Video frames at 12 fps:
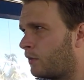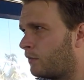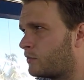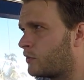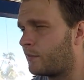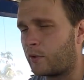
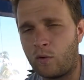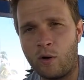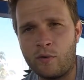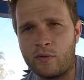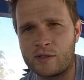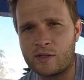sort of a
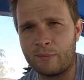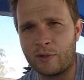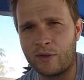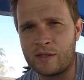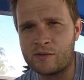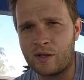growth that's coming on
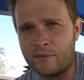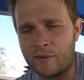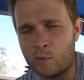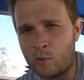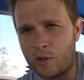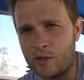the inside of our
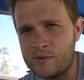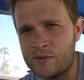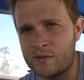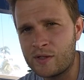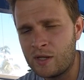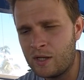water
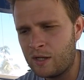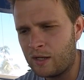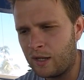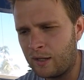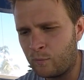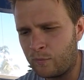hoses.
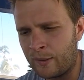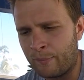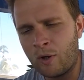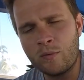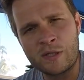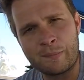The
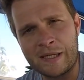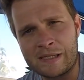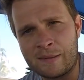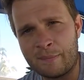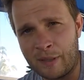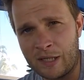boat was based
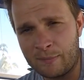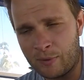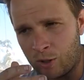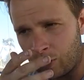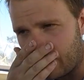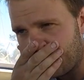in
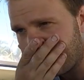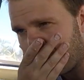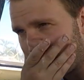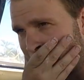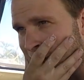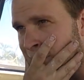Bundaberg,
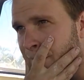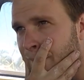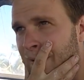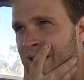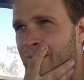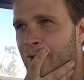and
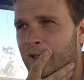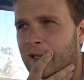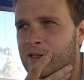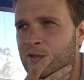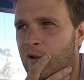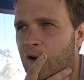Bundaberg
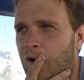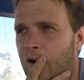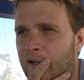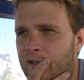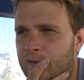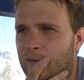has a
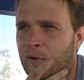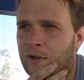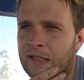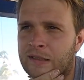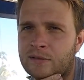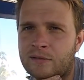high
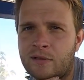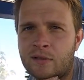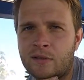iron